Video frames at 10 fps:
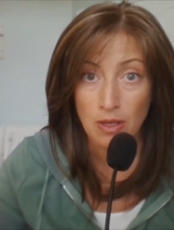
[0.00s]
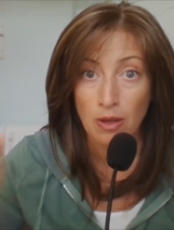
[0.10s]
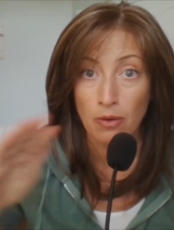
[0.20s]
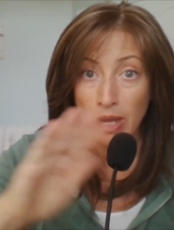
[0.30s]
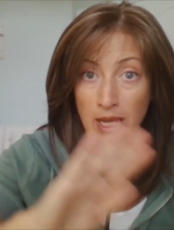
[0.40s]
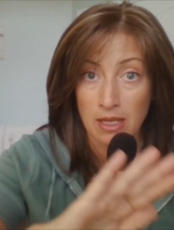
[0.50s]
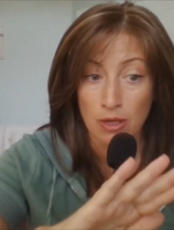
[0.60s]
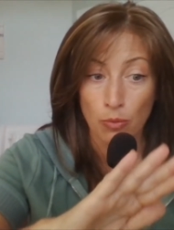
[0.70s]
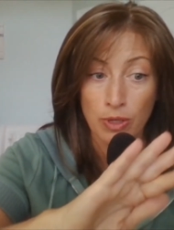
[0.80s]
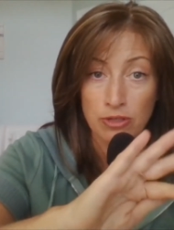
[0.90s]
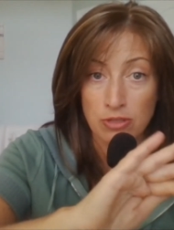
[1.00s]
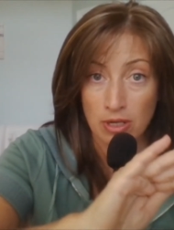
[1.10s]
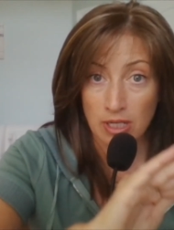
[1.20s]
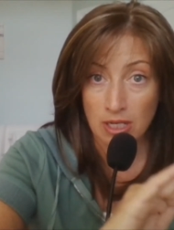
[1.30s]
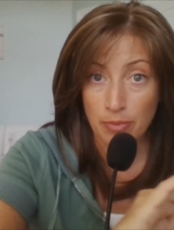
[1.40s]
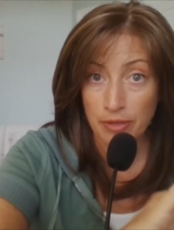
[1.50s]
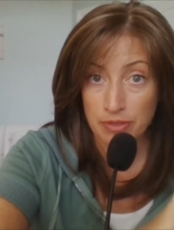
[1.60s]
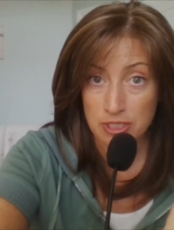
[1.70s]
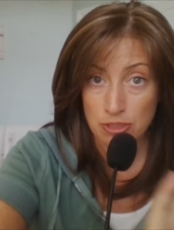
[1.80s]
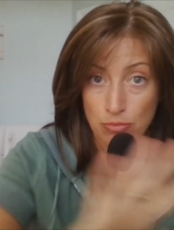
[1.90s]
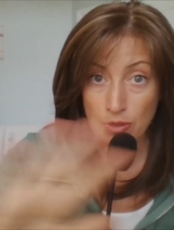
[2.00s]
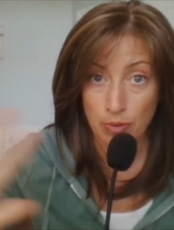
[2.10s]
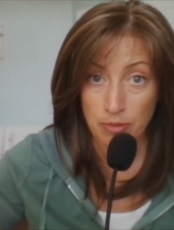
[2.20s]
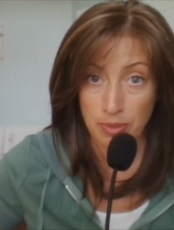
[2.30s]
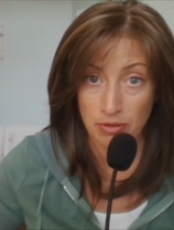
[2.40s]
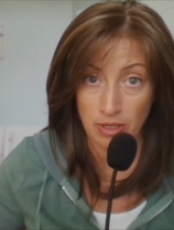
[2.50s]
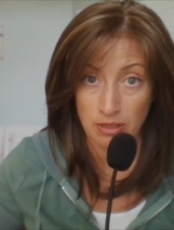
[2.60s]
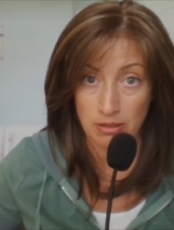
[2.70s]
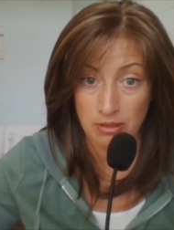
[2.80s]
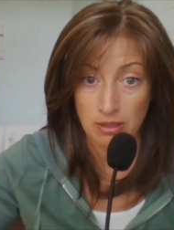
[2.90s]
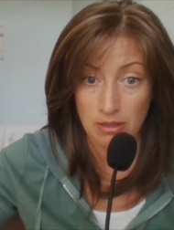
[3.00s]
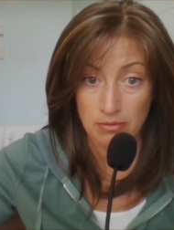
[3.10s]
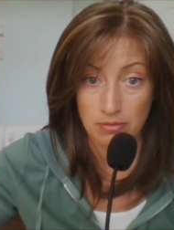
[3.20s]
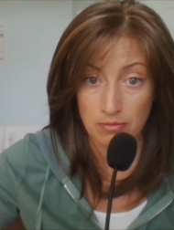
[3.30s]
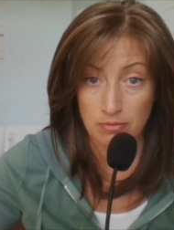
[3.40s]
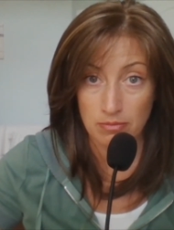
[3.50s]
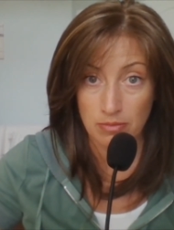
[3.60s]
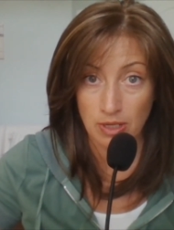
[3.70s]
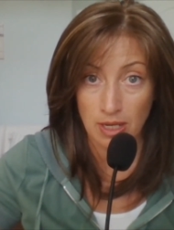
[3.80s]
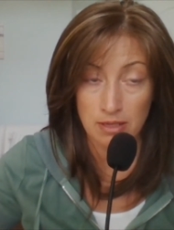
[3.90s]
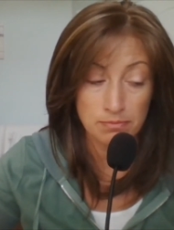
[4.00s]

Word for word: Okay, we are talking about this 3-week period, okay?